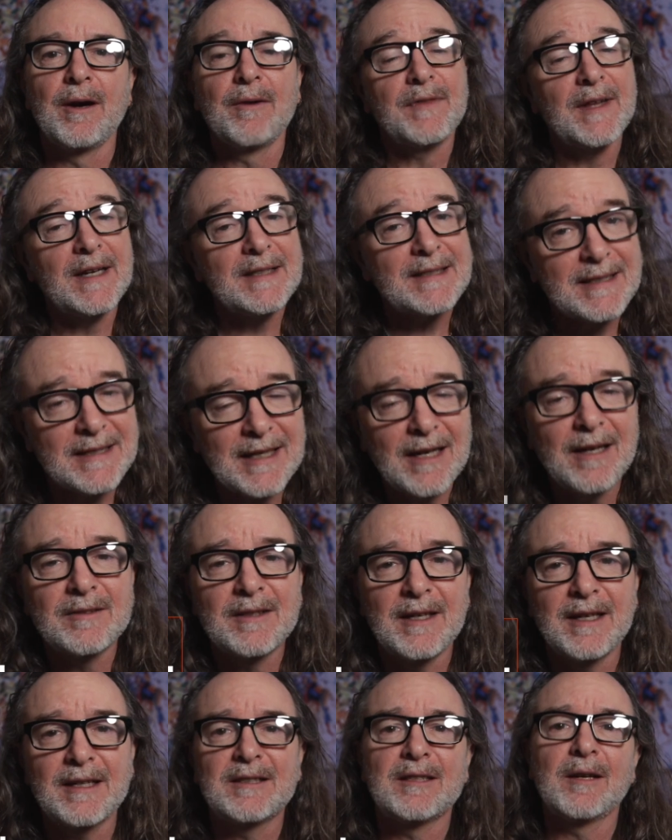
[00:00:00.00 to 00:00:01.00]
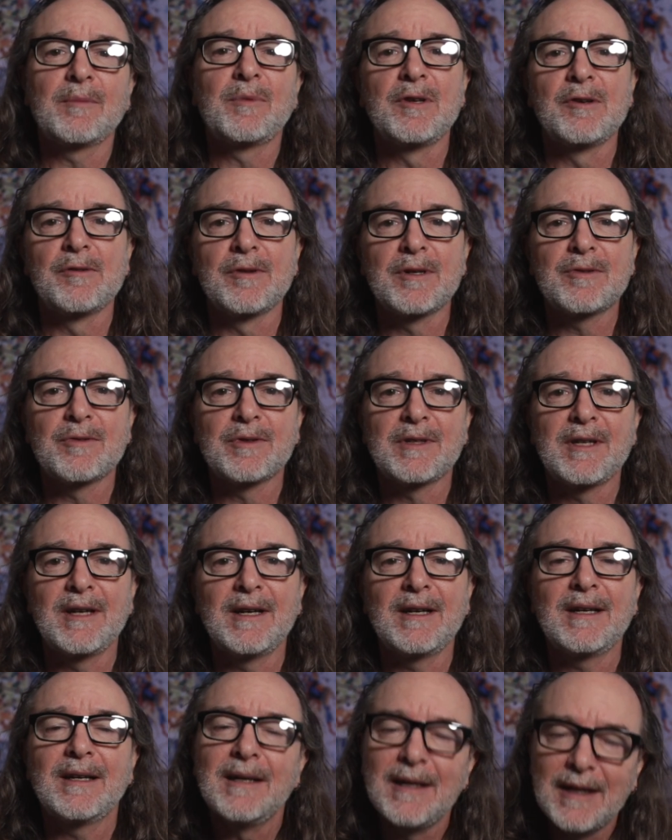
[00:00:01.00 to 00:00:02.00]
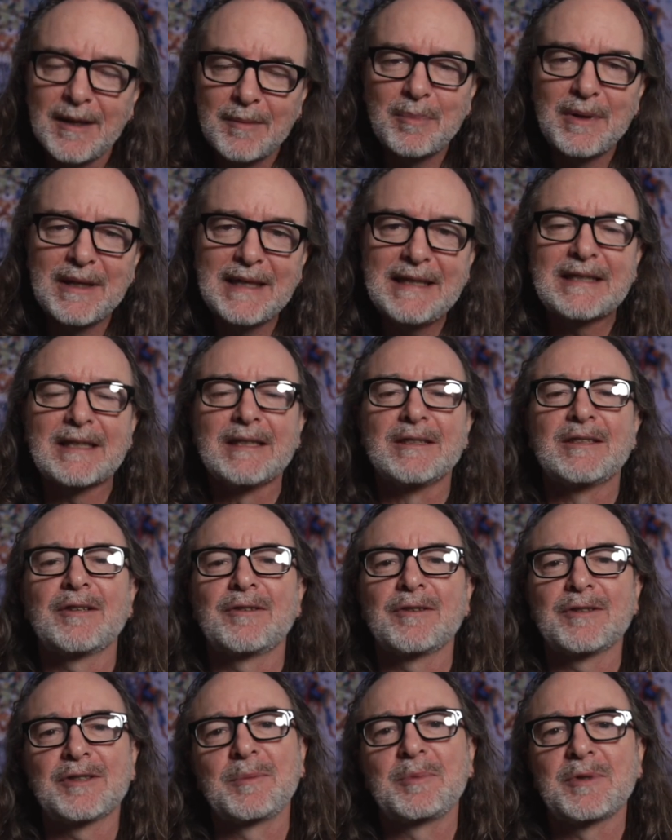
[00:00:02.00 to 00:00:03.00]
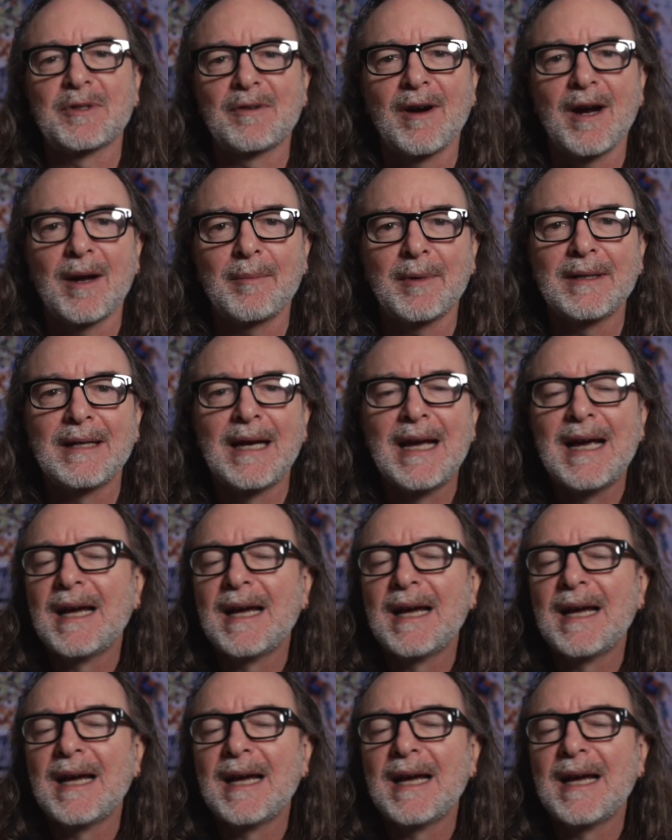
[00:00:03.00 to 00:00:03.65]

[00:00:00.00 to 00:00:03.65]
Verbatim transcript: If that sounds like something you're interested in, please consider subscribing.